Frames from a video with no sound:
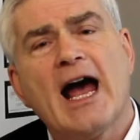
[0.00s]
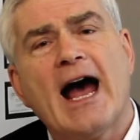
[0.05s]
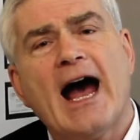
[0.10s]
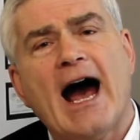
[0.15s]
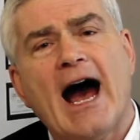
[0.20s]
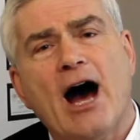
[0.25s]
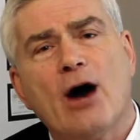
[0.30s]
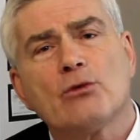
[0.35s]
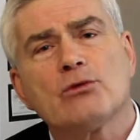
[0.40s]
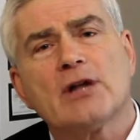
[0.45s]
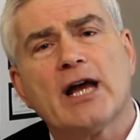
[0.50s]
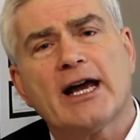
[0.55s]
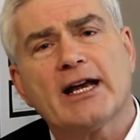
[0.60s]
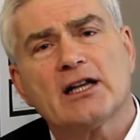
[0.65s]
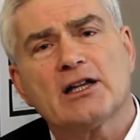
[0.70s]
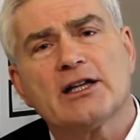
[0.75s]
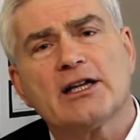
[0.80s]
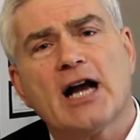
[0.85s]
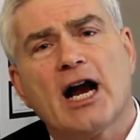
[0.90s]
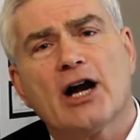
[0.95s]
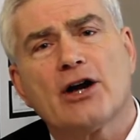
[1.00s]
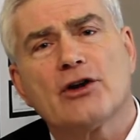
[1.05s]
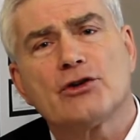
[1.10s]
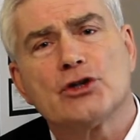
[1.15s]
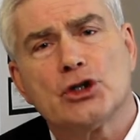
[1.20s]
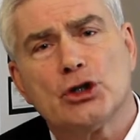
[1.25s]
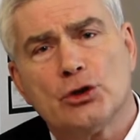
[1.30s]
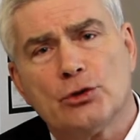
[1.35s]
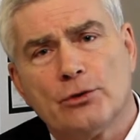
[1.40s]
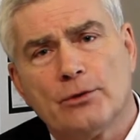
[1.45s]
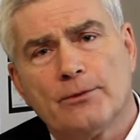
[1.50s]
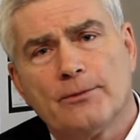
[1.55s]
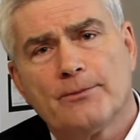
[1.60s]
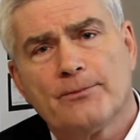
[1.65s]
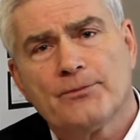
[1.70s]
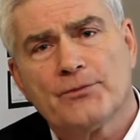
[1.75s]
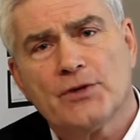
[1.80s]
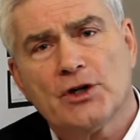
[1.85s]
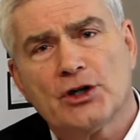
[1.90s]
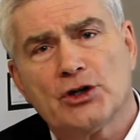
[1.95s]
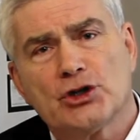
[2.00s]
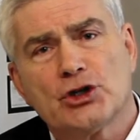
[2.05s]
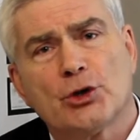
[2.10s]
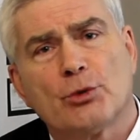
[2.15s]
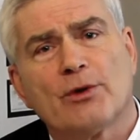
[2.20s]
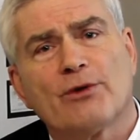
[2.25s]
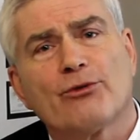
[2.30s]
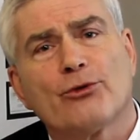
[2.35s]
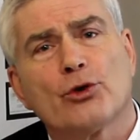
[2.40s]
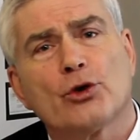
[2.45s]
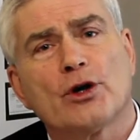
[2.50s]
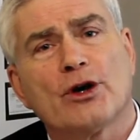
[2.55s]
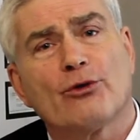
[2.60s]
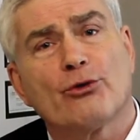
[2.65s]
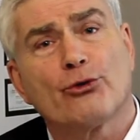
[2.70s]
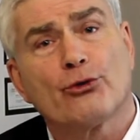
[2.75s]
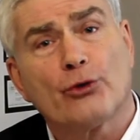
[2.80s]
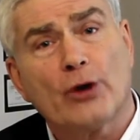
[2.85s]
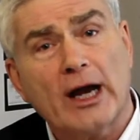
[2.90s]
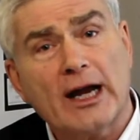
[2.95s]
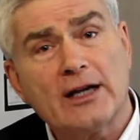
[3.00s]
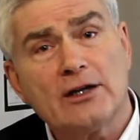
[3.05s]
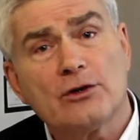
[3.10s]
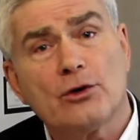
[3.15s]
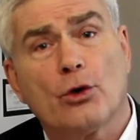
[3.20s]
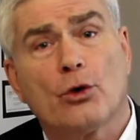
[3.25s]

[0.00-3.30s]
How likely are you to refer a friend